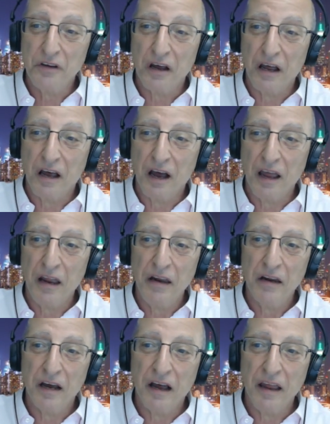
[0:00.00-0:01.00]

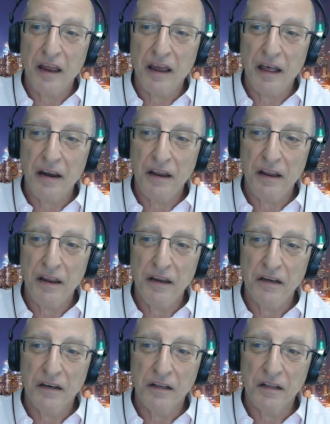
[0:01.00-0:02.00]
I had
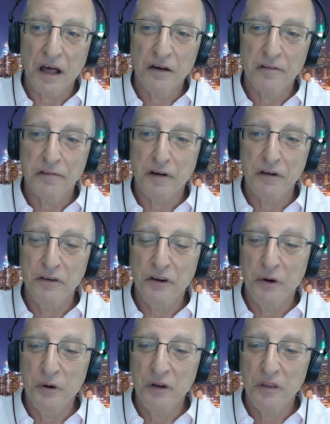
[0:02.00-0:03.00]
a lot of fun
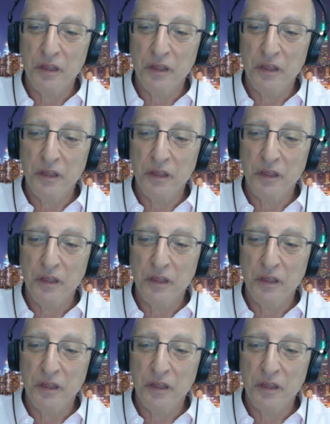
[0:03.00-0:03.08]
doing it.